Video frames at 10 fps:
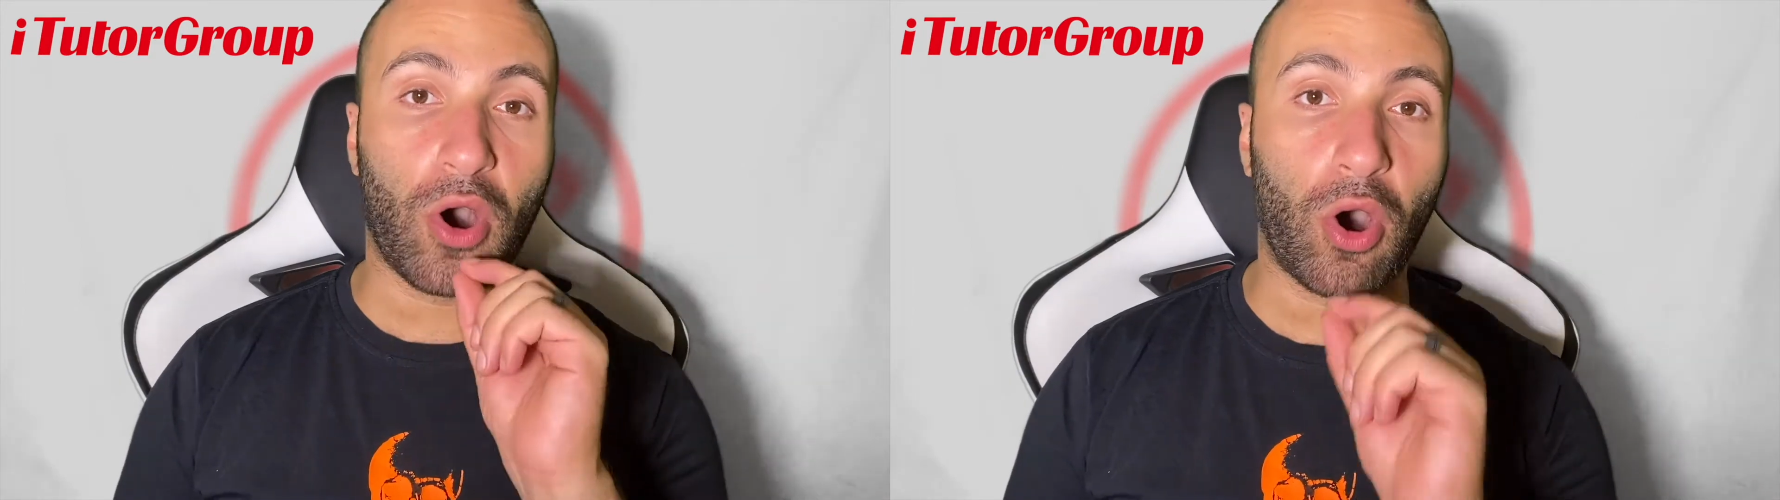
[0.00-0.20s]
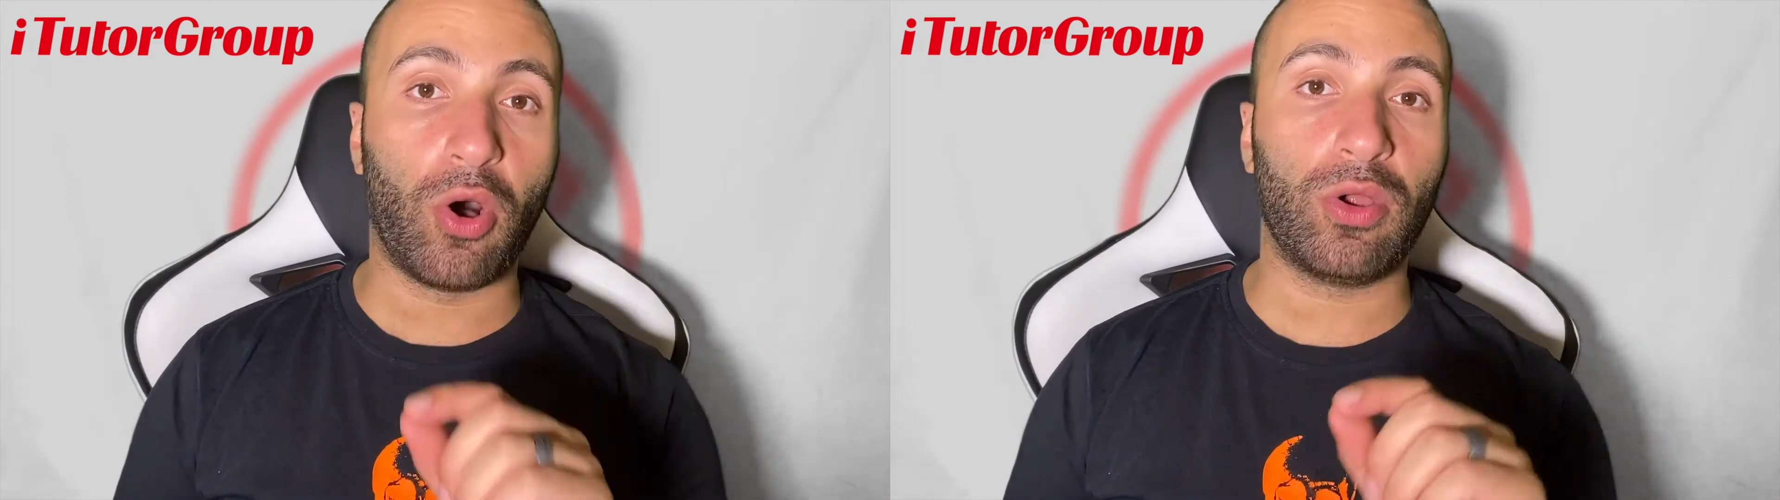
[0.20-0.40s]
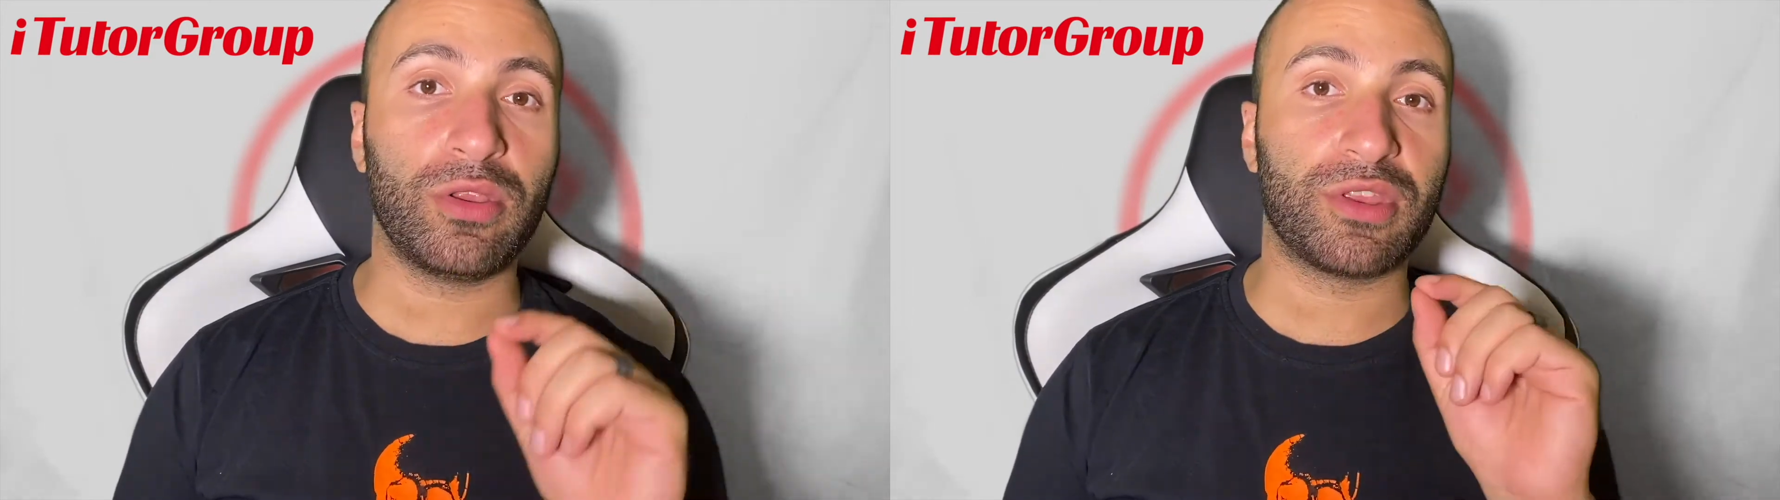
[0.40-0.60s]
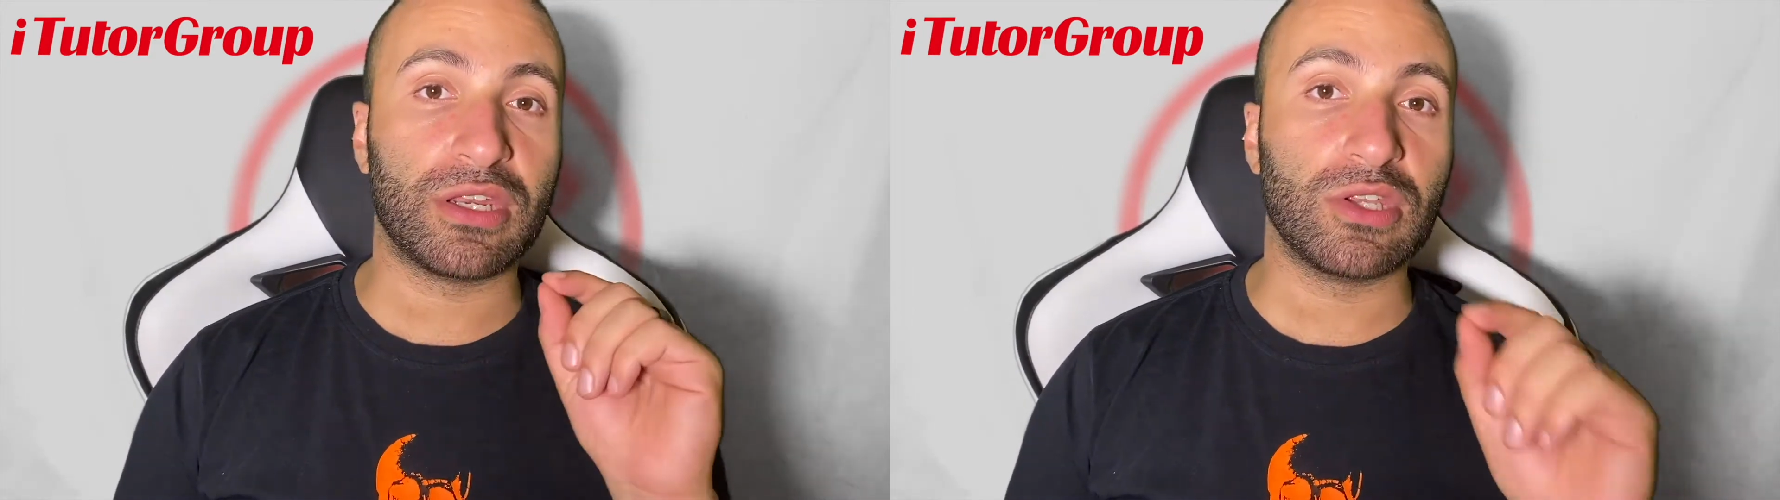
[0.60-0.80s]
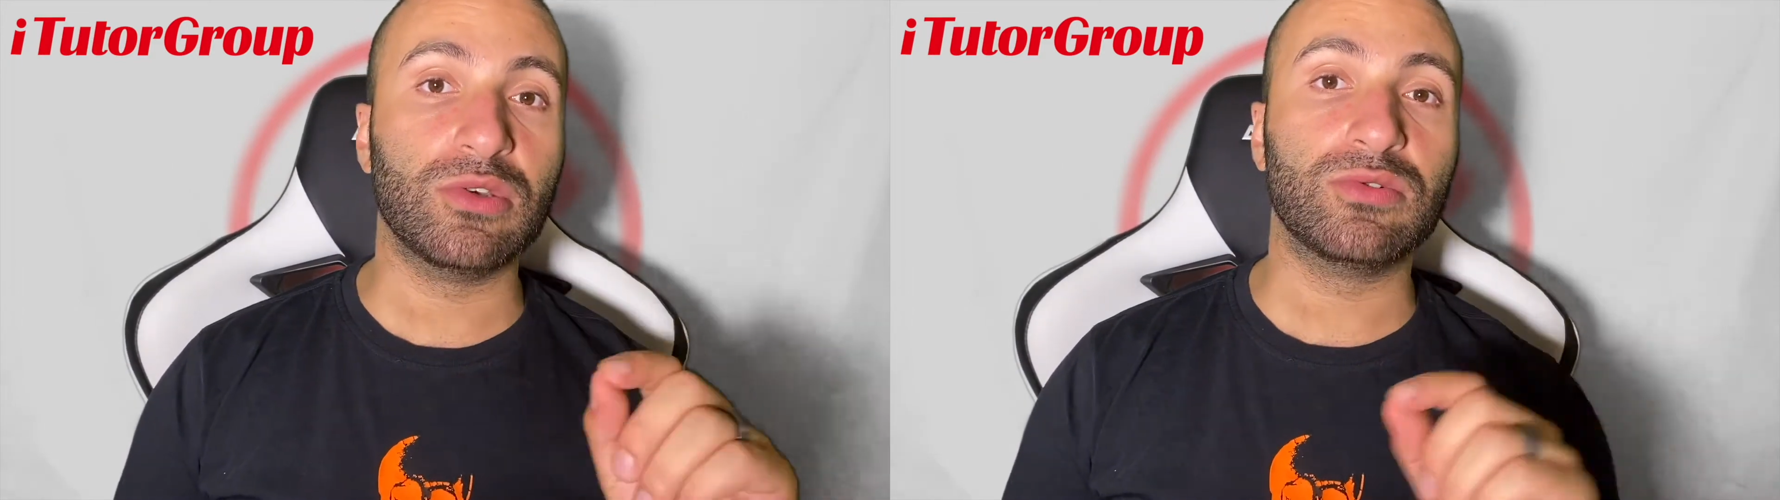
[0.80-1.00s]
all the
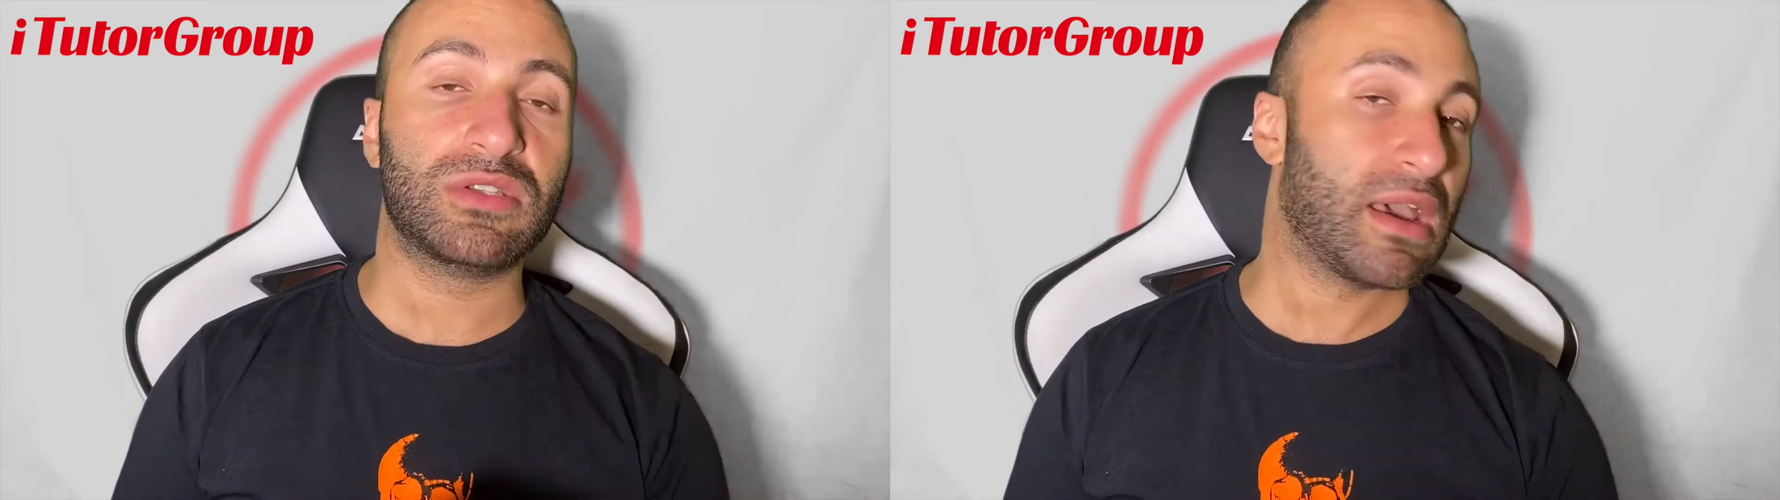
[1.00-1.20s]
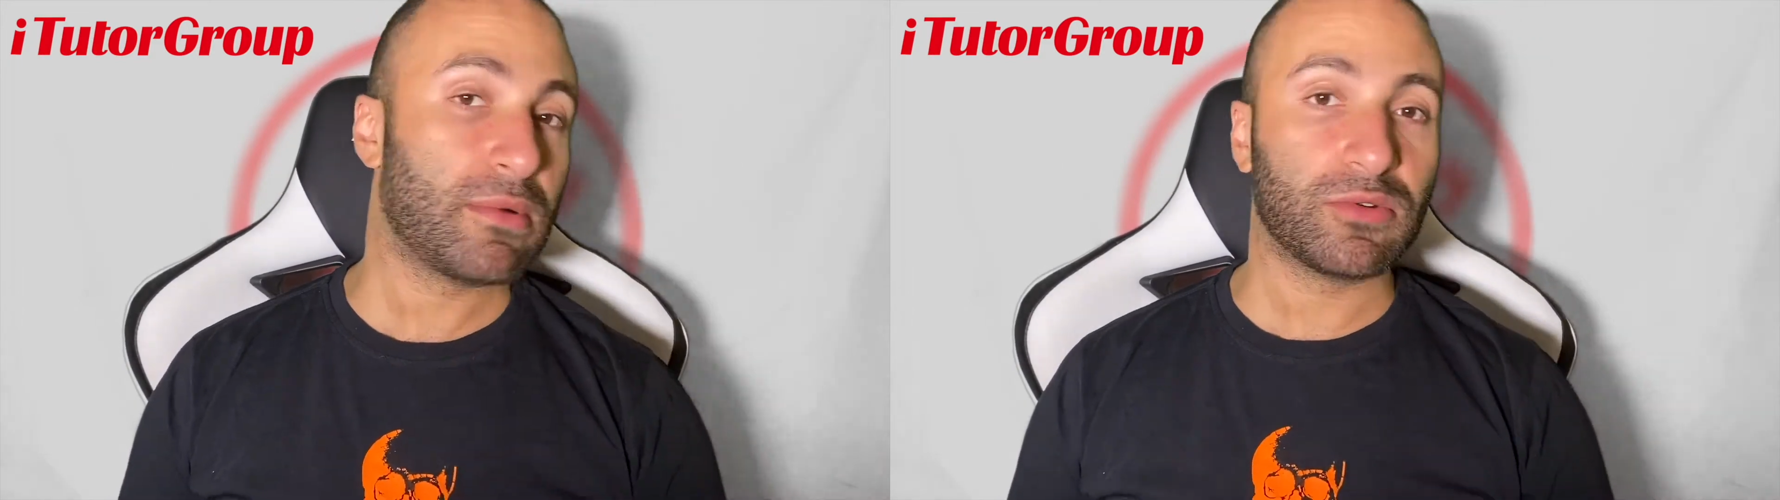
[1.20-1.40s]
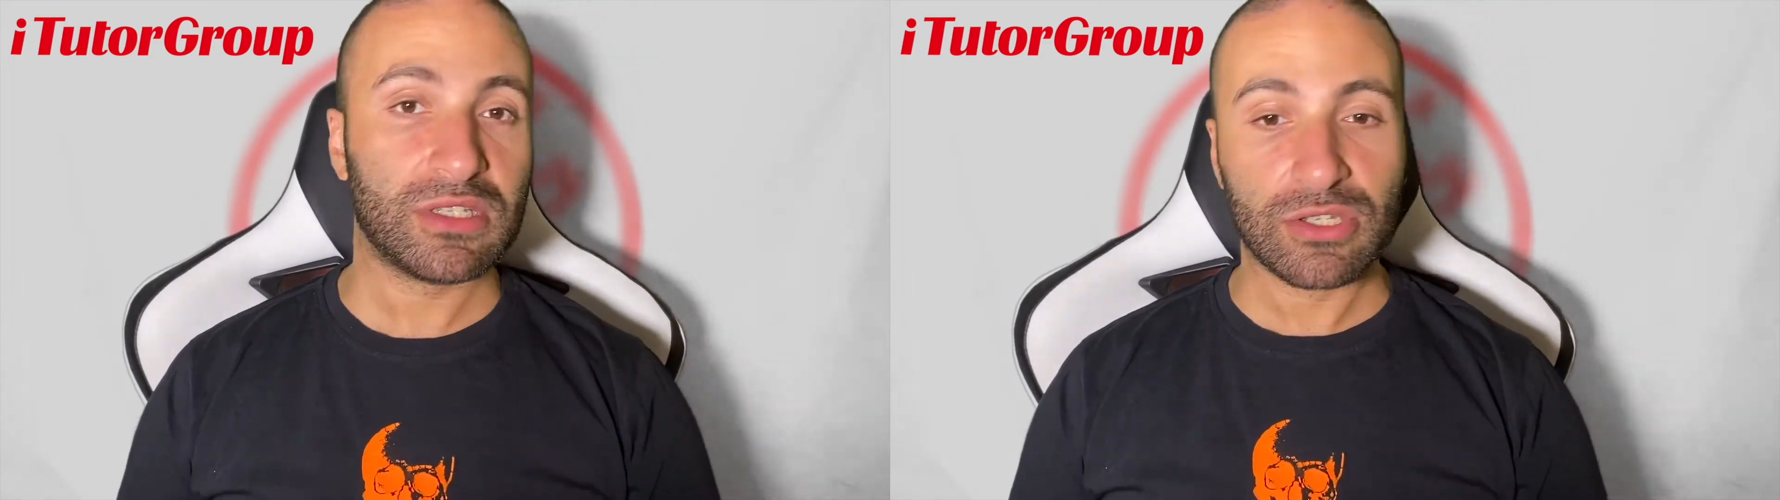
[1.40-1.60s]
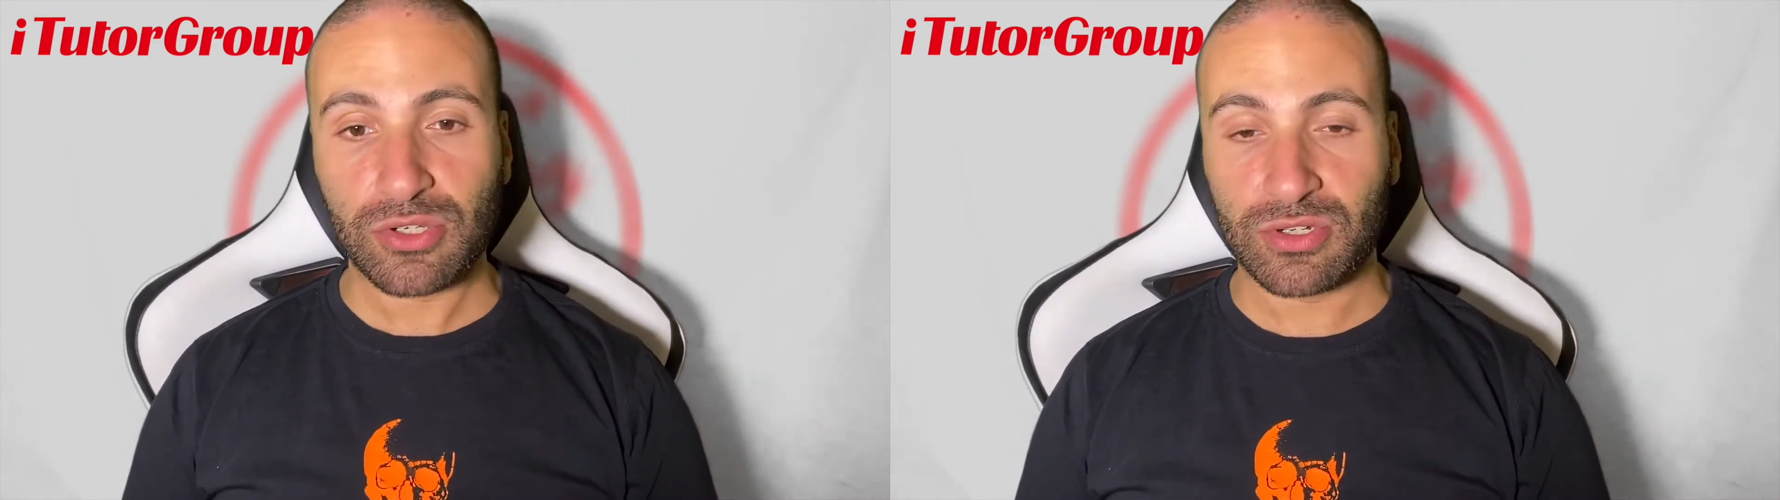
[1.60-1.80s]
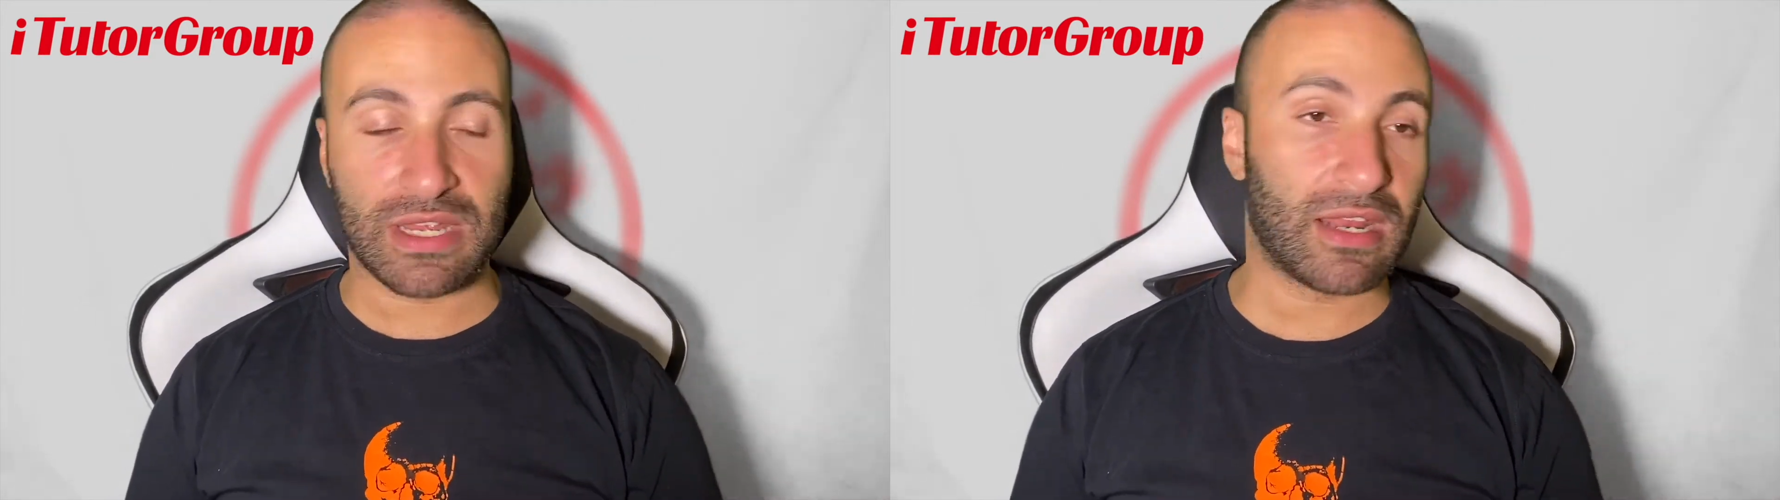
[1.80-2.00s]
new demo teachers.